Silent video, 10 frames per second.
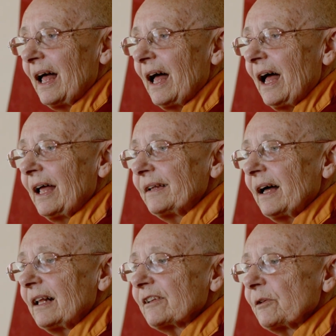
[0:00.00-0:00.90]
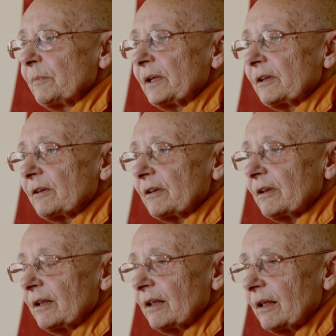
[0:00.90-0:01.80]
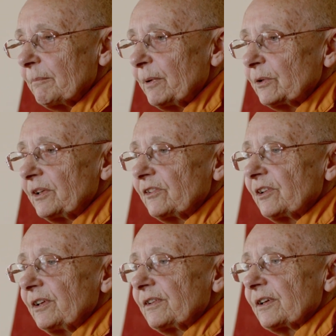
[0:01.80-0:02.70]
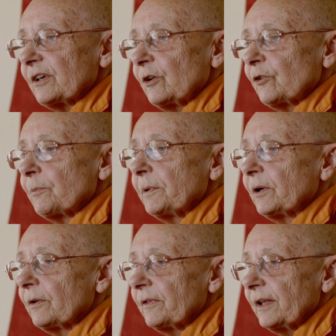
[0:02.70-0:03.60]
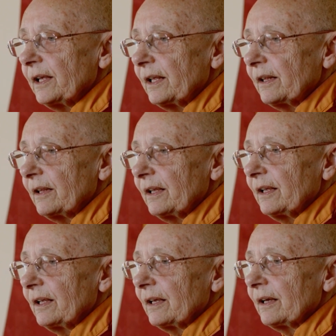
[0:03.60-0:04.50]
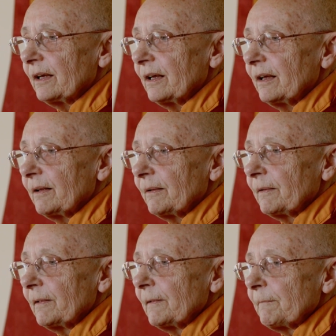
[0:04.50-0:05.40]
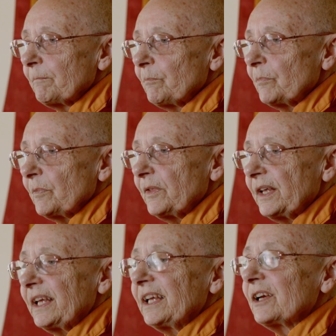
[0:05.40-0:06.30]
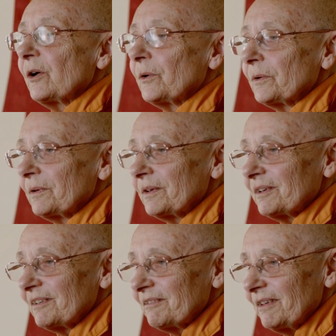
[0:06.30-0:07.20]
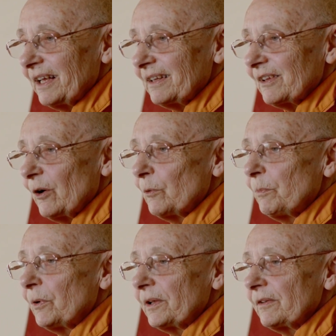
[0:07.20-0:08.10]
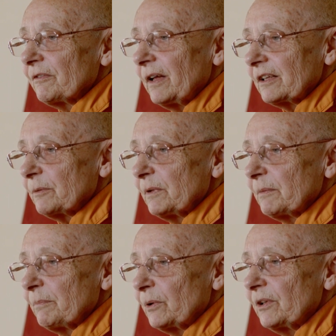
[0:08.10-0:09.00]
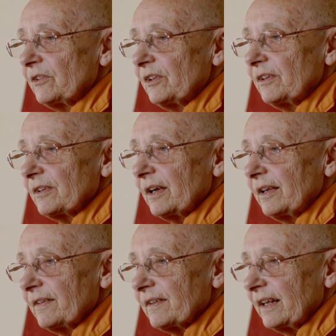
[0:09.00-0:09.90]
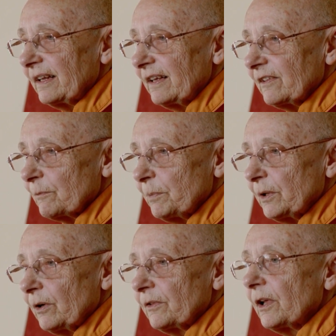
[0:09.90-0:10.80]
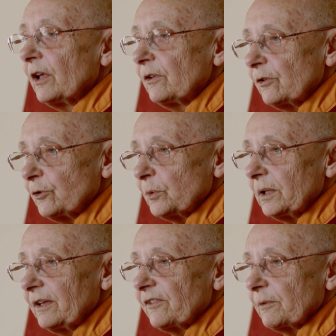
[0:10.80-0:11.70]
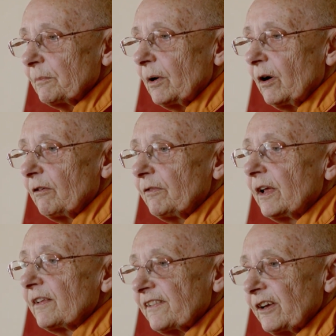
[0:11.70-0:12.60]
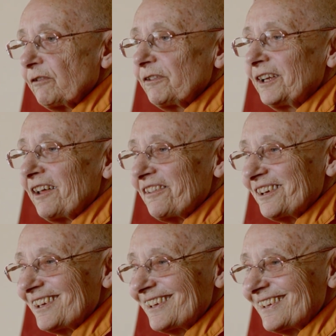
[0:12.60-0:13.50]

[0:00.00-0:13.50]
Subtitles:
And ultimate bodhicitta goes beyond the ego, right? The whole point of ultimate bodhicitta is that it's beyond the dualism of self and other,